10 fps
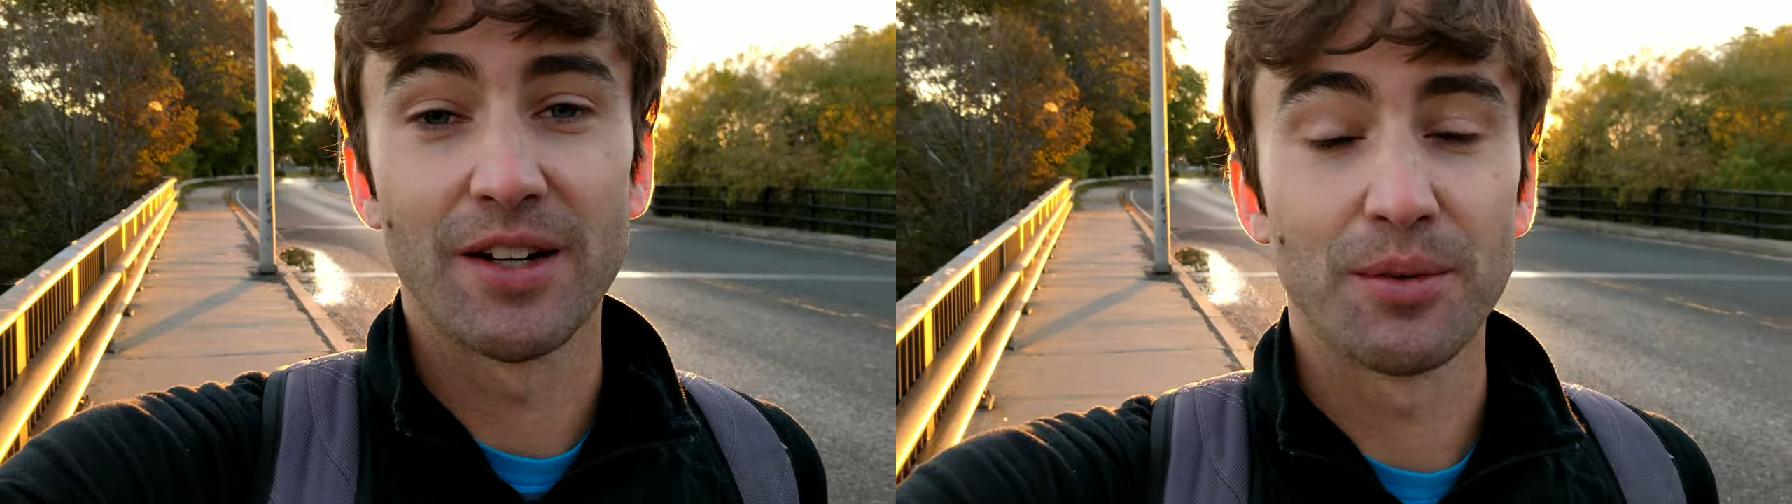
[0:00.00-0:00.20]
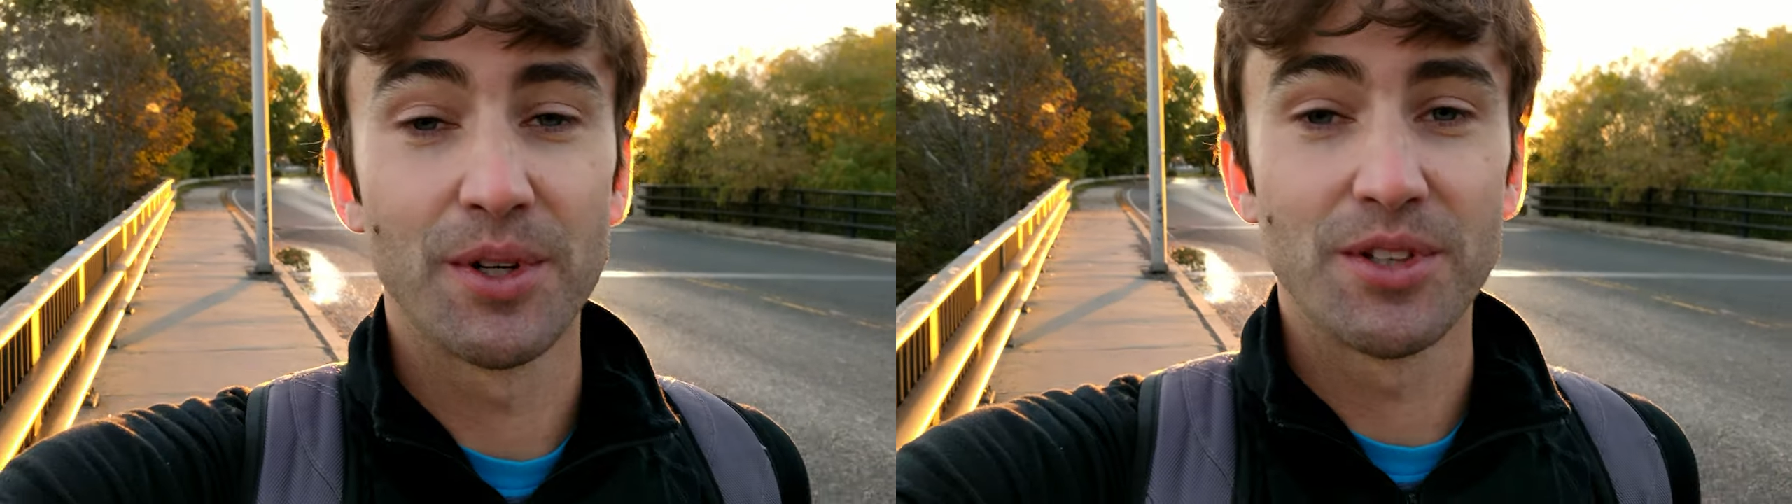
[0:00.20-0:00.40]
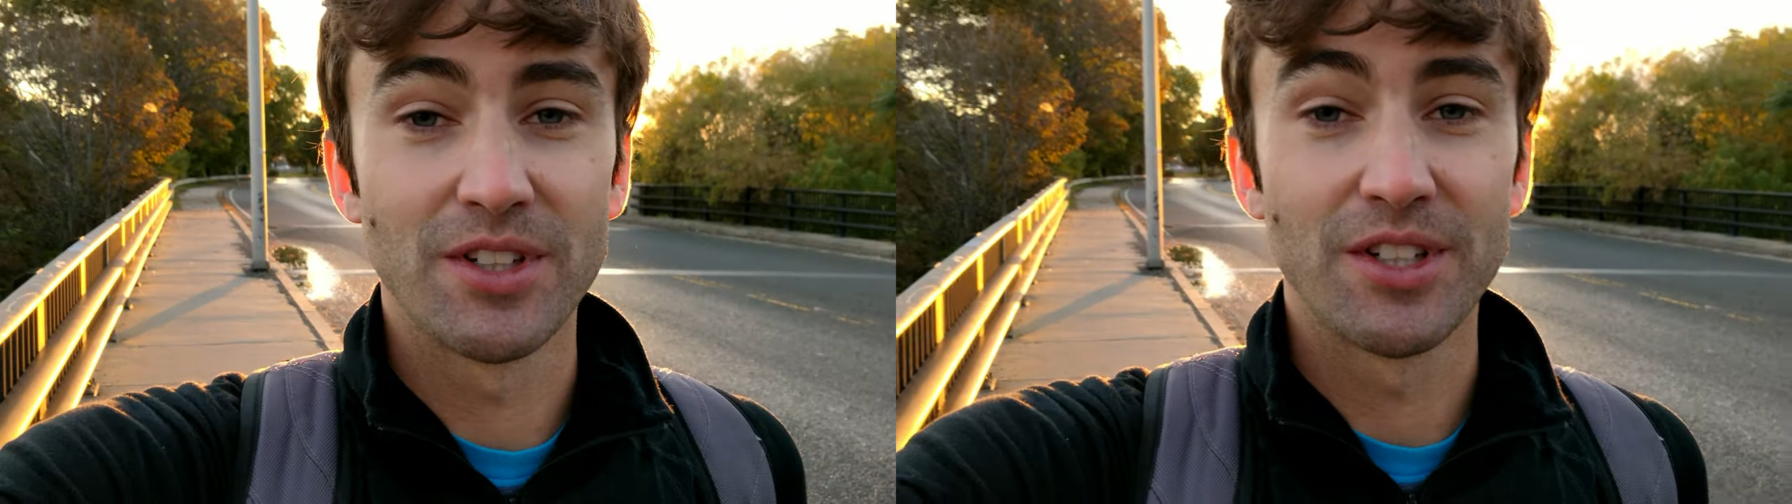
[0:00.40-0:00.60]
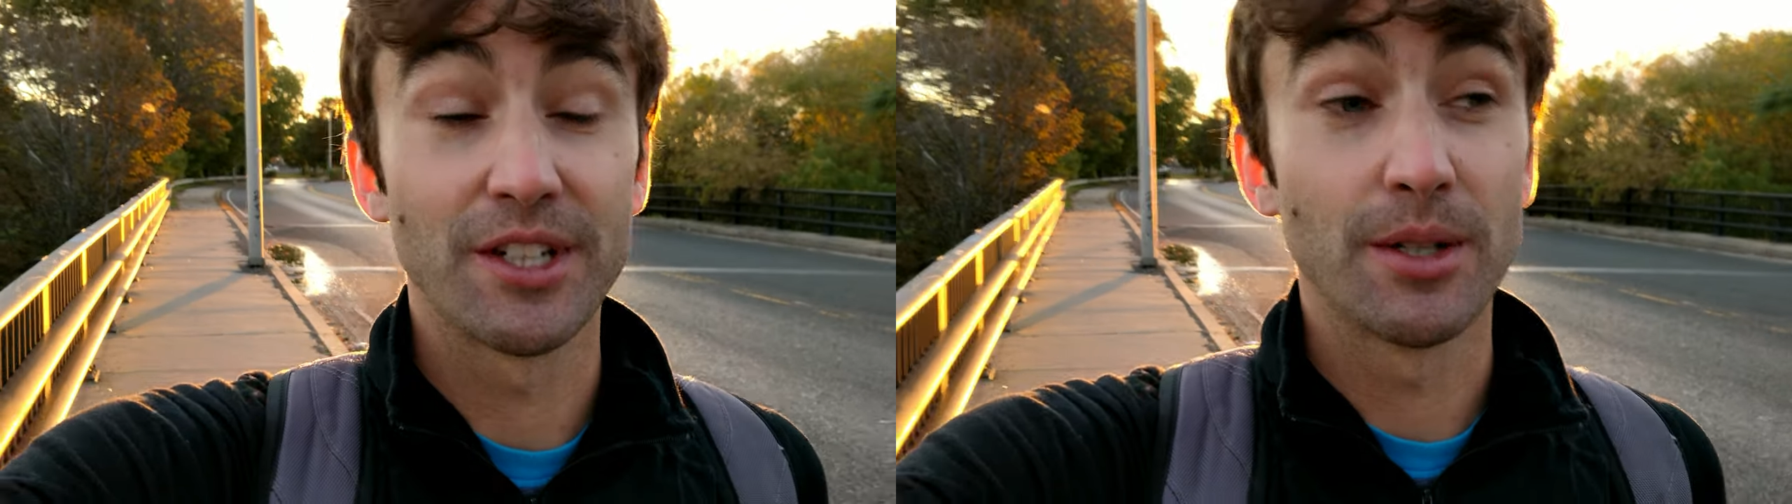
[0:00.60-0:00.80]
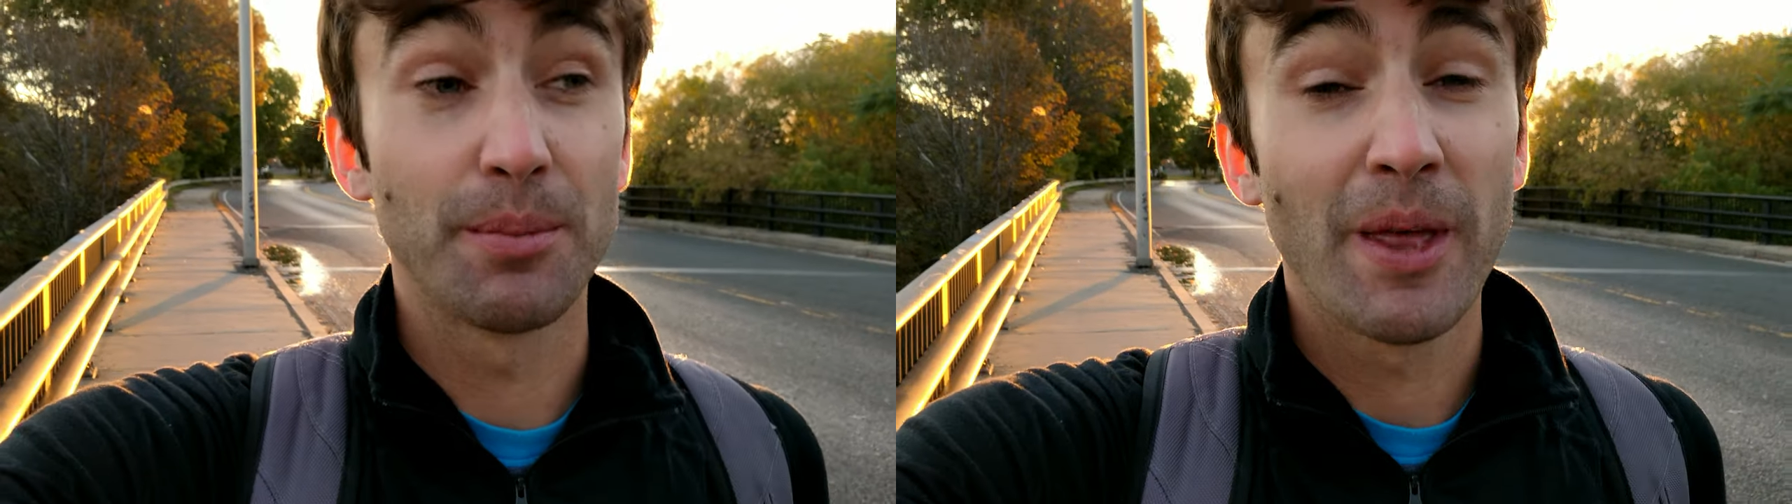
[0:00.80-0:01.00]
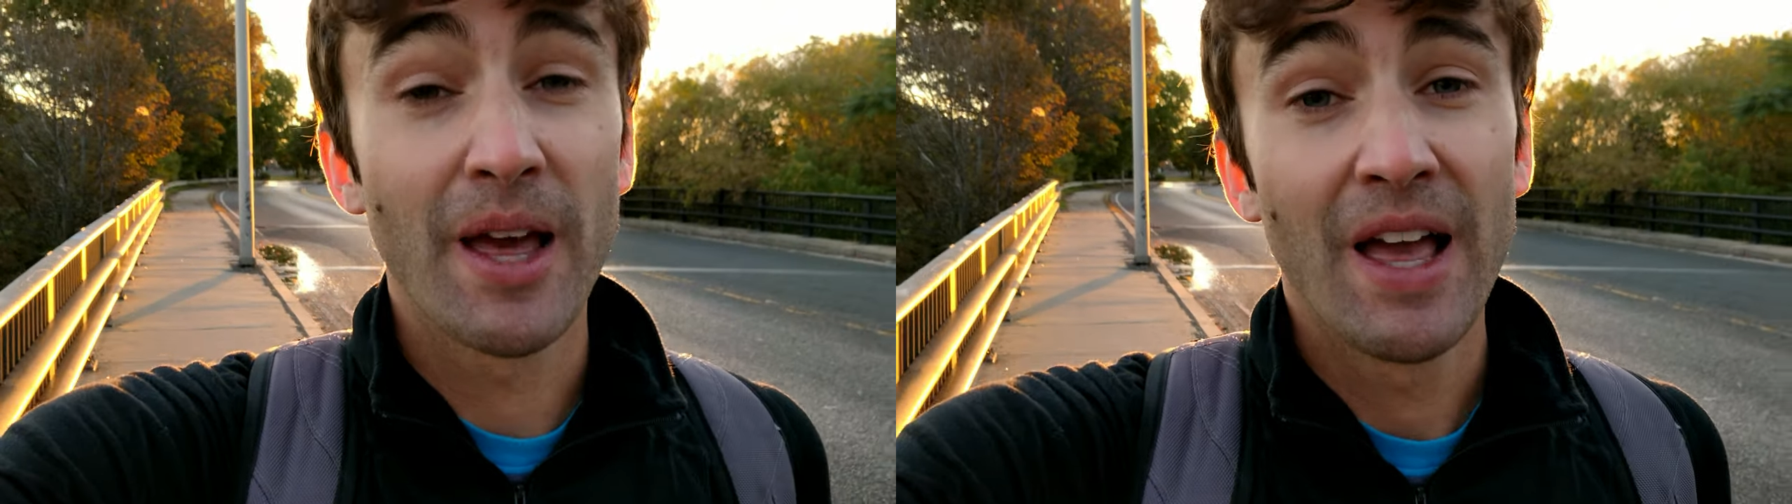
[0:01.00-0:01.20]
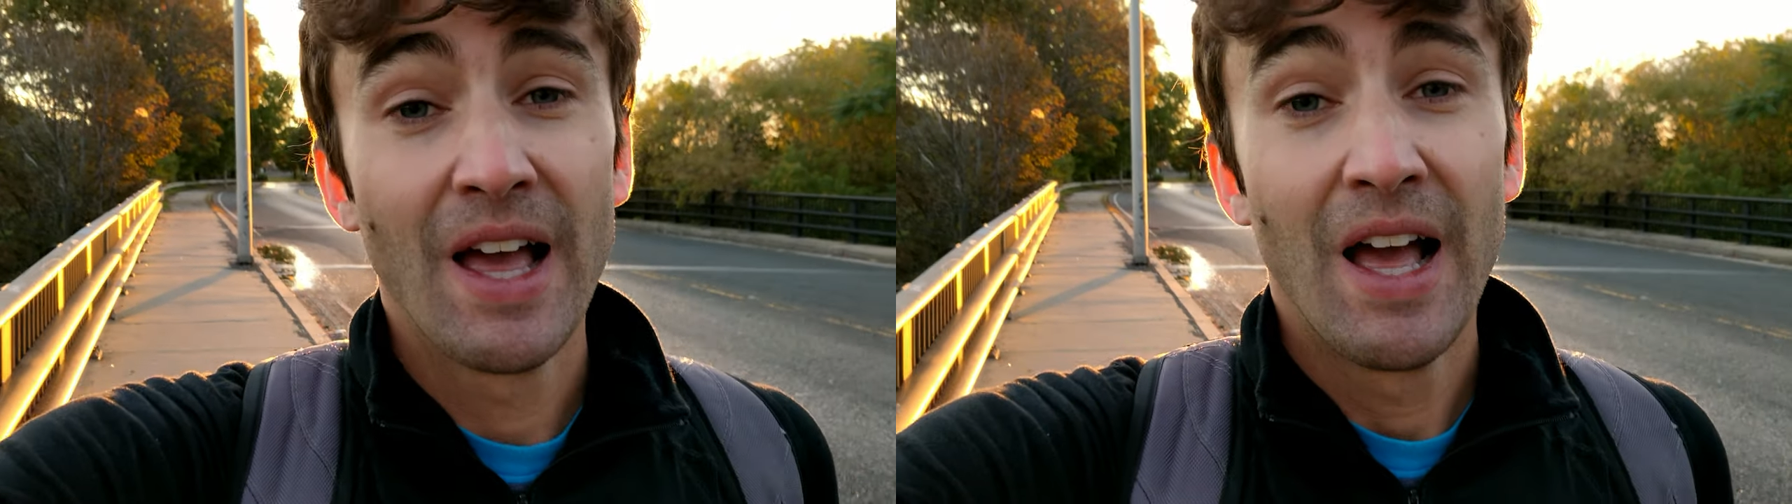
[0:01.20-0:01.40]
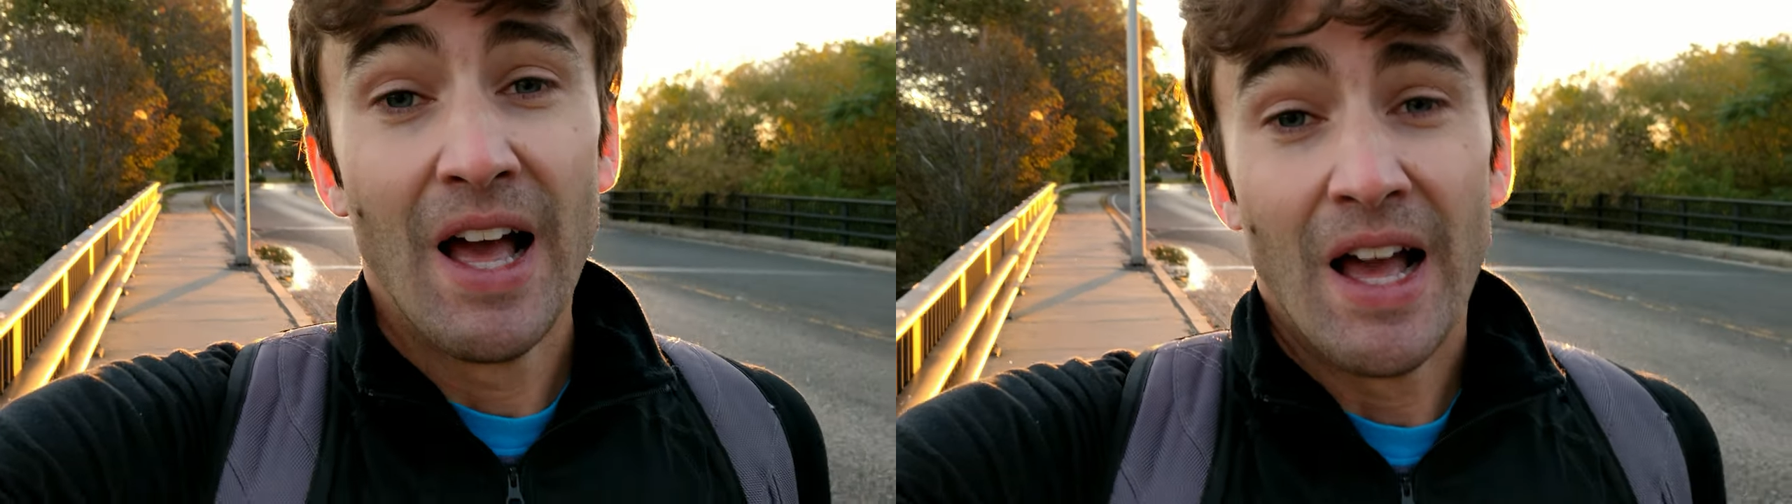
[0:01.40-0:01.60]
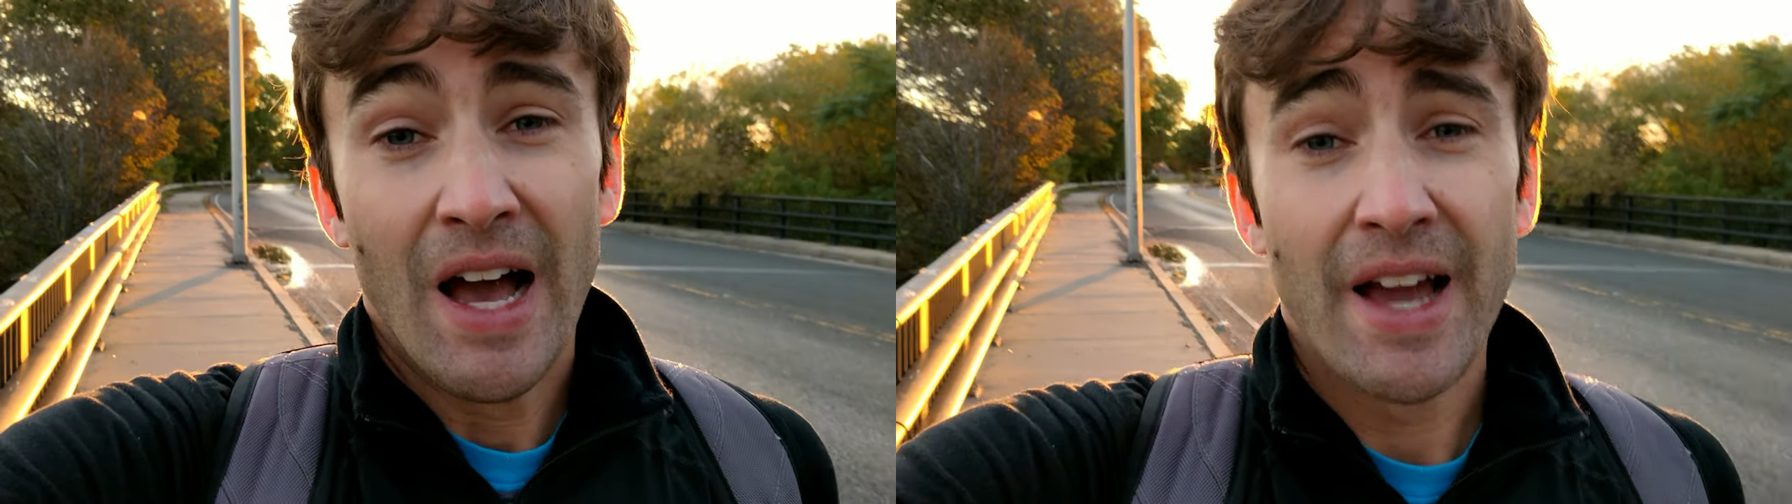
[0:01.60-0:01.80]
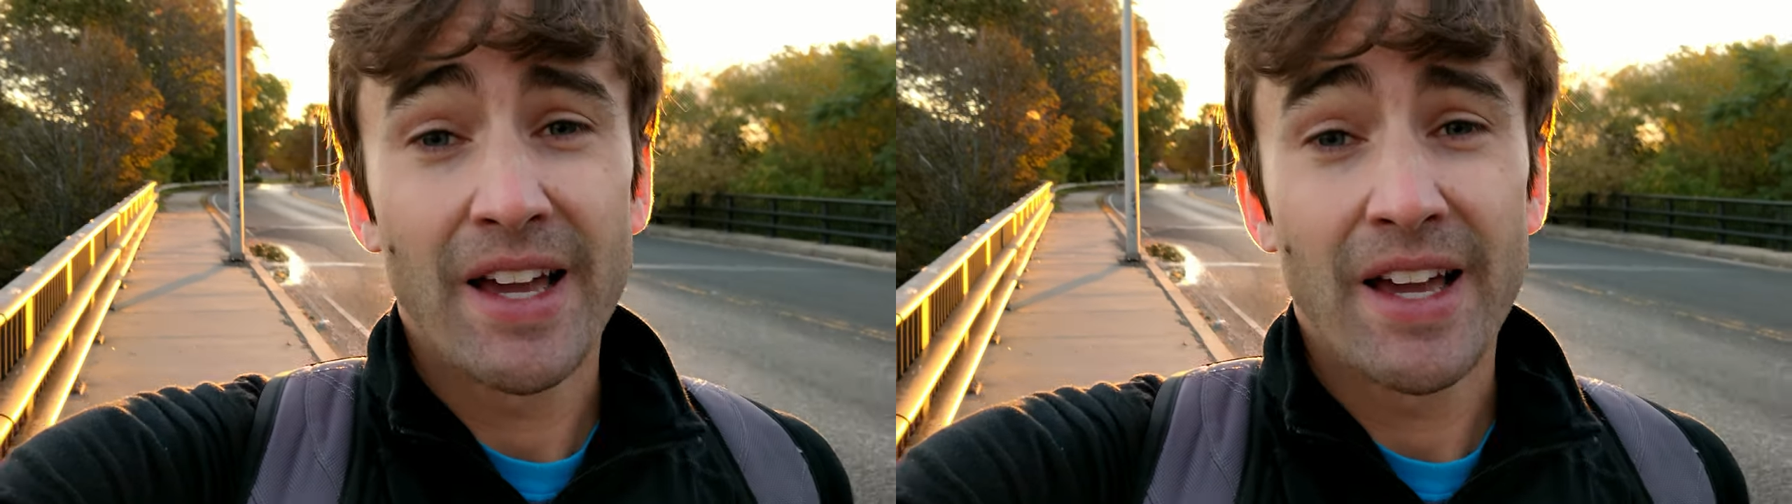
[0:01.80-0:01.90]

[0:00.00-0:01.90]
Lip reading: it was in Europe. I